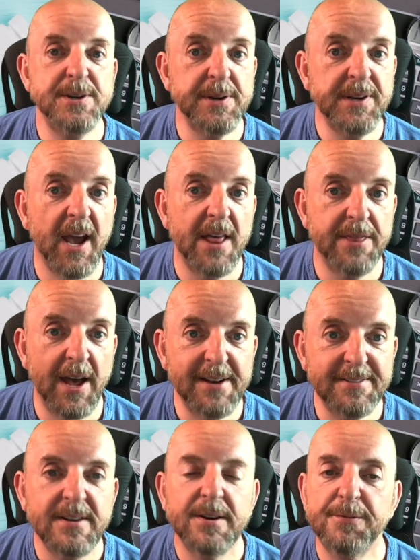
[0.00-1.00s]
you can get
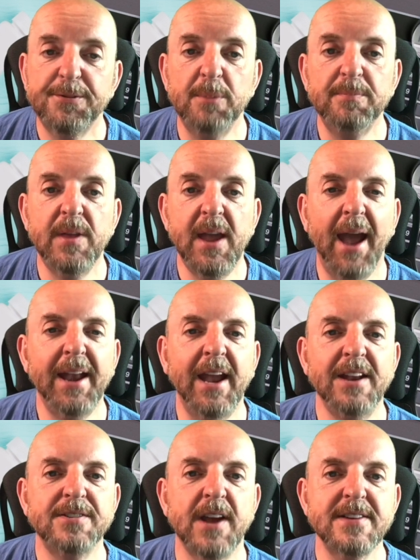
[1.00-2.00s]
that from the
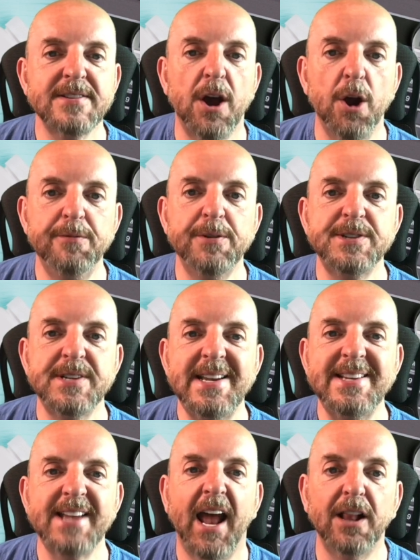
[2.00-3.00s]
NHS
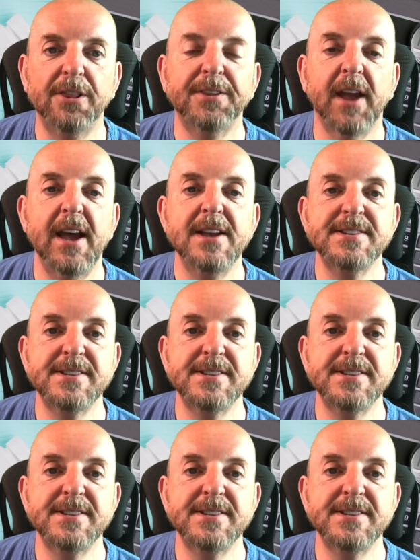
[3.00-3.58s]
Overseas Healthcare